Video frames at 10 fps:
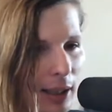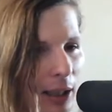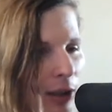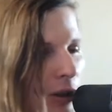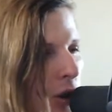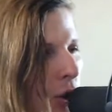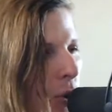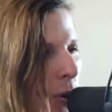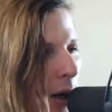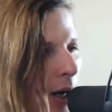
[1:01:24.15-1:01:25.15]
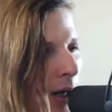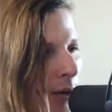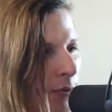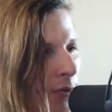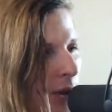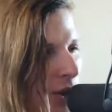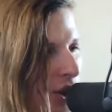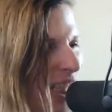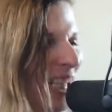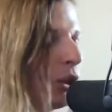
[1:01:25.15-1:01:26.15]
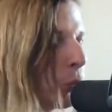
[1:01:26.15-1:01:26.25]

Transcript: lieu of sage